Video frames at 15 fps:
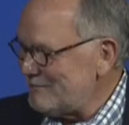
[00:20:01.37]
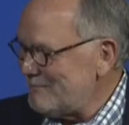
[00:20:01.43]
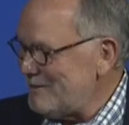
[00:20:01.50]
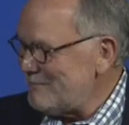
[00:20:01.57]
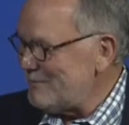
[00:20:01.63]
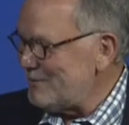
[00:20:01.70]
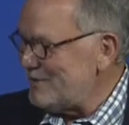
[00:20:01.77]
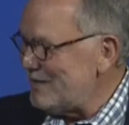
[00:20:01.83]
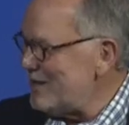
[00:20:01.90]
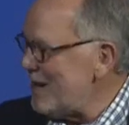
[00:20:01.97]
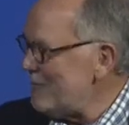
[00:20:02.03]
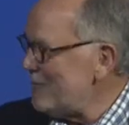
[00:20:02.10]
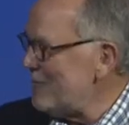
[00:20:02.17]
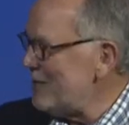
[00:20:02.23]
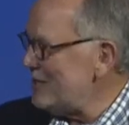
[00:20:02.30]
people in
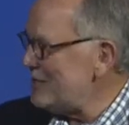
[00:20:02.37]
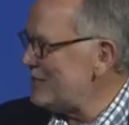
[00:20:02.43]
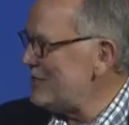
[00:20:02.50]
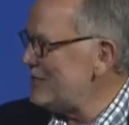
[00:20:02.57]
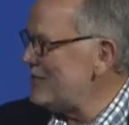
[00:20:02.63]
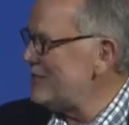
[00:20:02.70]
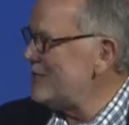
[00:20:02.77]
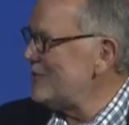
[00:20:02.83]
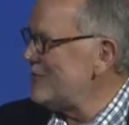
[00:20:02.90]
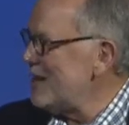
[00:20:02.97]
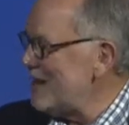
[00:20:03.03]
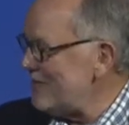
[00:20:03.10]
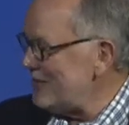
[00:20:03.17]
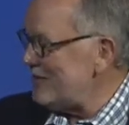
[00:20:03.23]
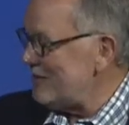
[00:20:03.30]
operations that are
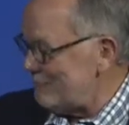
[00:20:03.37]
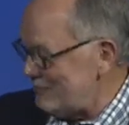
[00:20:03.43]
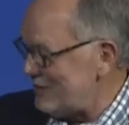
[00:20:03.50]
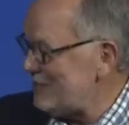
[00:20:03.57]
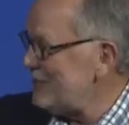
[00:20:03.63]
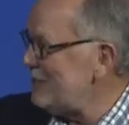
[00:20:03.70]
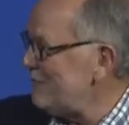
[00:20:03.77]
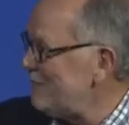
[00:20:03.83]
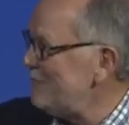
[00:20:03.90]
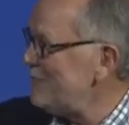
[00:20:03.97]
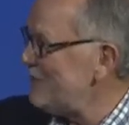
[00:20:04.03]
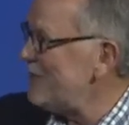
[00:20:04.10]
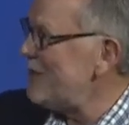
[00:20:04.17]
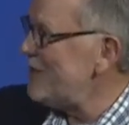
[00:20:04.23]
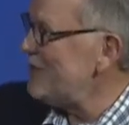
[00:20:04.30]
driving, particularly
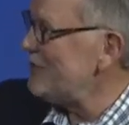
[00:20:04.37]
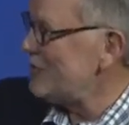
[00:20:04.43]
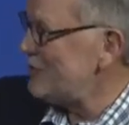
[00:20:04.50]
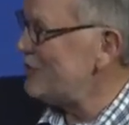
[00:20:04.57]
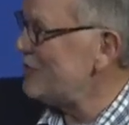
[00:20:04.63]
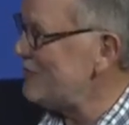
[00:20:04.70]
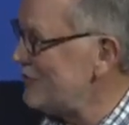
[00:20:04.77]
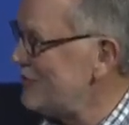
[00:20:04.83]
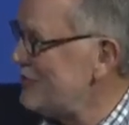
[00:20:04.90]
all the service